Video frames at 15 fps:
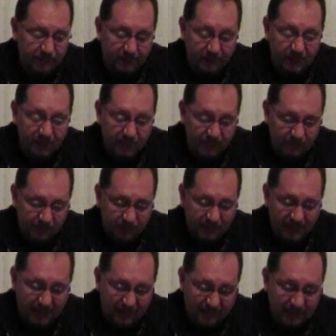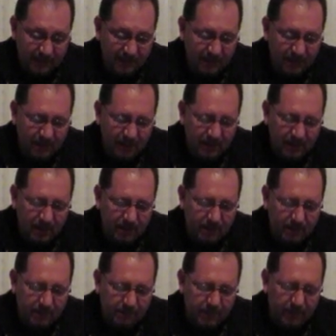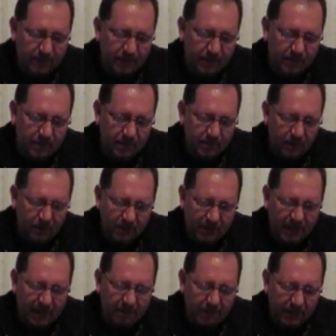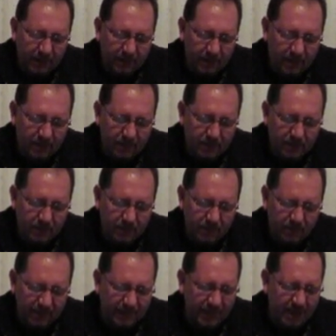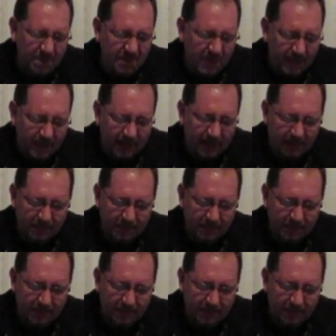Nothing changes that." "But, okay, but what's that mean?